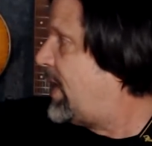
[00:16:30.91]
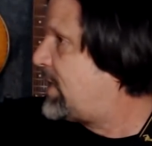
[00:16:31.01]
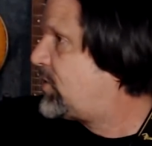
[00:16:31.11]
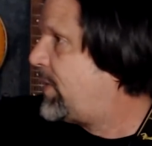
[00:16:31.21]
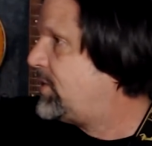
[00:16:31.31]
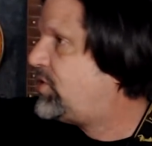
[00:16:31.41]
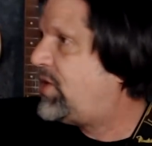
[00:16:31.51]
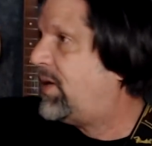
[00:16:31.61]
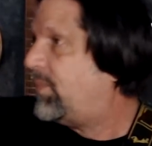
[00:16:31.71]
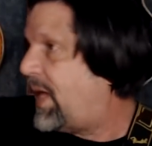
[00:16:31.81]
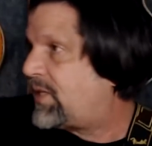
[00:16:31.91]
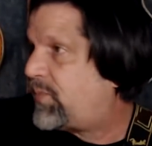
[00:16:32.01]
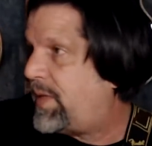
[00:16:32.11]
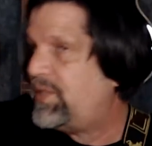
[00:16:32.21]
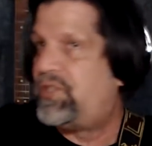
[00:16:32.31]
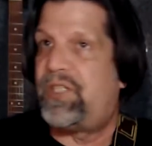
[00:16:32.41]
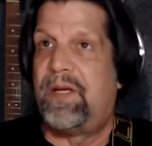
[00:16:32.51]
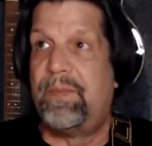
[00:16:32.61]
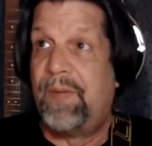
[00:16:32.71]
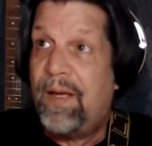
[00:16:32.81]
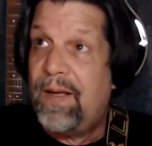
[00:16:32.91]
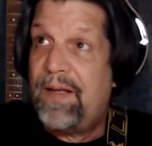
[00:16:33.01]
That's been shimmed. That's been shimmed.